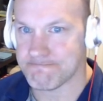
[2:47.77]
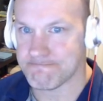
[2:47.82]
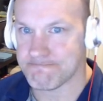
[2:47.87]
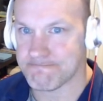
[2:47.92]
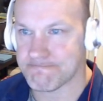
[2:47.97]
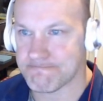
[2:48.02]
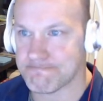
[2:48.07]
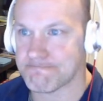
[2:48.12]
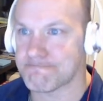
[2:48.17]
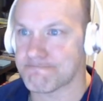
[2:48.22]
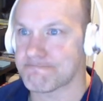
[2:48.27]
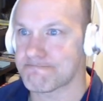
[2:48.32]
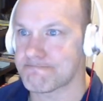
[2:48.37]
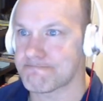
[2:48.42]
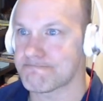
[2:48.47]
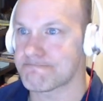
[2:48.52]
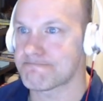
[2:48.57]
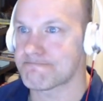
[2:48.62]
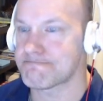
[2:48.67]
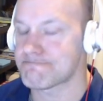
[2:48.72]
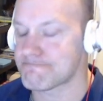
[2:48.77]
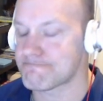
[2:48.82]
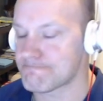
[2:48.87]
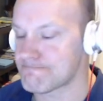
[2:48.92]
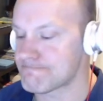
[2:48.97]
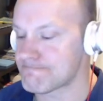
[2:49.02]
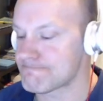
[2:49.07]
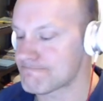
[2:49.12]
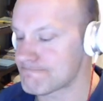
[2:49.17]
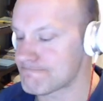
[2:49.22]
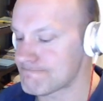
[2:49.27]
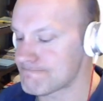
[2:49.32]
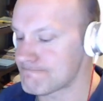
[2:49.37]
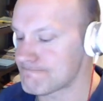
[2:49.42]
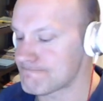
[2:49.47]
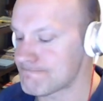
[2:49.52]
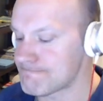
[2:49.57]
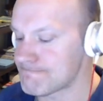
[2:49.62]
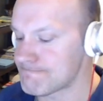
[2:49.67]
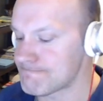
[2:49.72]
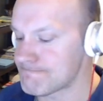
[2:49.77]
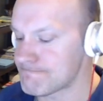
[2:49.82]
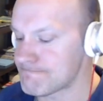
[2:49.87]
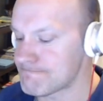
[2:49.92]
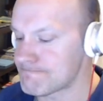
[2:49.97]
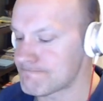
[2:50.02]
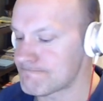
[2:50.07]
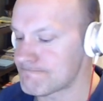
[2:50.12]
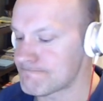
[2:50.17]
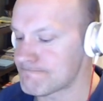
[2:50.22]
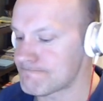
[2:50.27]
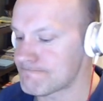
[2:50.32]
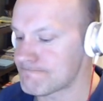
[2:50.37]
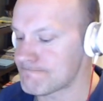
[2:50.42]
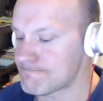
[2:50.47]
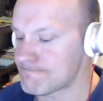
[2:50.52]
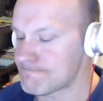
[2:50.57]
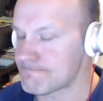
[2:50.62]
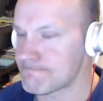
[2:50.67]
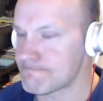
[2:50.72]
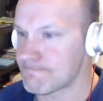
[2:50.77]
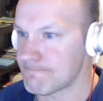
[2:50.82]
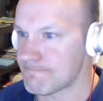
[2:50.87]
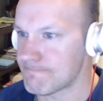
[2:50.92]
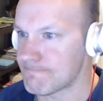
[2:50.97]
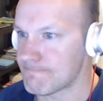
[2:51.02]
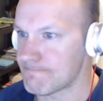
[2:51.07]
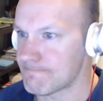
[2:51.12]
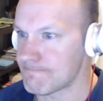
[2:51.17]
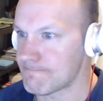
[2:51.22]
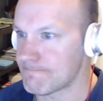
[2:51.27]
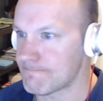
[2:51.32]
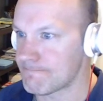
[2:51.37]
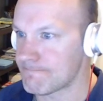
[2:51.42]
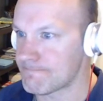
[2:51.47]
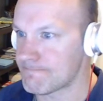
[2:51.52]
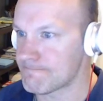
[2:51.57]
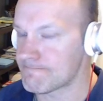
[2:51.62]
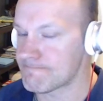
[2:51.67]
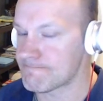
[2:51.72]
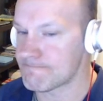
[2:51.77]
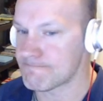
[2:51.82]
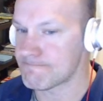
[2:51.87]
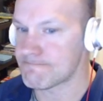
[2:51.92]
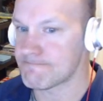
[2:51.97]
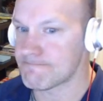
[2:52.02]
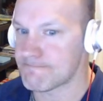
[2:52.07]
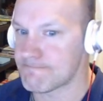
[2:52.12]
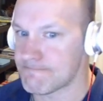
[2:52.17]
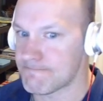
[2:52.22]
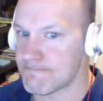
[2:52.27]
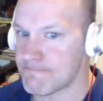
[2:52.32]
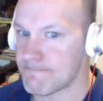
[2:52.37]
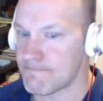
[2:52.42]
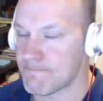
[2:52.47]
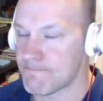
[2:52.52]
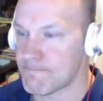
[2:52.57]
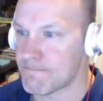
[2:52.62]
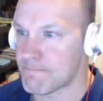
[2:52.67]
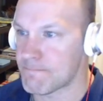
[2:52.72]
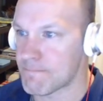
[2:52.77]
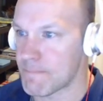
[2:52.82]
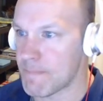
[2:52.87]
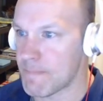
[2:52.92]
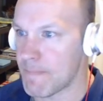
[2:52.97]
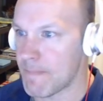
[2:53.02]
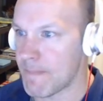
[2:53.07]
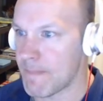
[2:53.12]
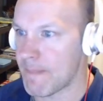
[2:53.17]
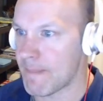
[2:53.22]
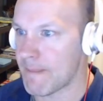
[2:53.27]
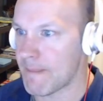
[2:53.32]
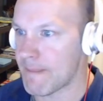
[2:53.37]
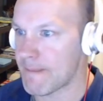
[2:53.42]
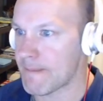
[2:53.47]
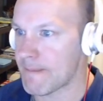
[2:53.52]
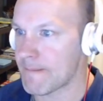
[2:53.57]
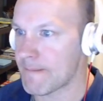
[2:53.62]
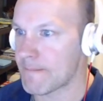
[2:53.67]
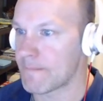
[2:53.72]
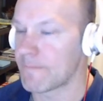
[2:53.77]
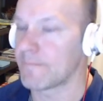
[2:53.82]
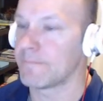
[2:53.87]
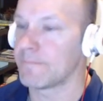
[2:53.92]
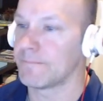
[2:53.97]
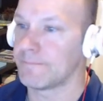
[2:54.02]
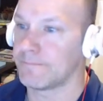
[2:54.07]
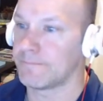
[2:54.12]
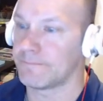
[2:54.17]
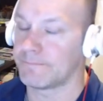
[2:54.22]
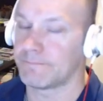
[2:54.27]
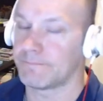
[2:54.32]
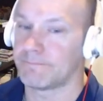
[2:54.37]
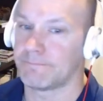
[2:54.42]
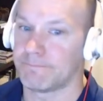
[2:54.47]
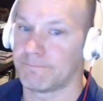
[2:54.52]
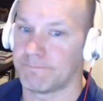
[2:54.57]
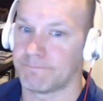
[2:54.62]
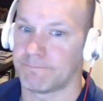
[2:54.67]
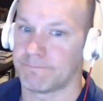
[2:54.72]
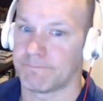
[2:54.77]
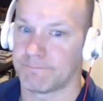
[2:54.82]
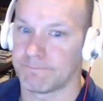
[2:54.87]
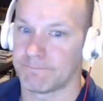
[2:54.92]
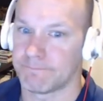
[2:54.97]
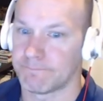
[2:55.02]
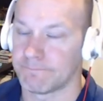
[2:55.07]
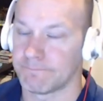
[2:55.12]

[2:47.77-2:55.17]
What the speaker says: No words are spoken by the person on screen.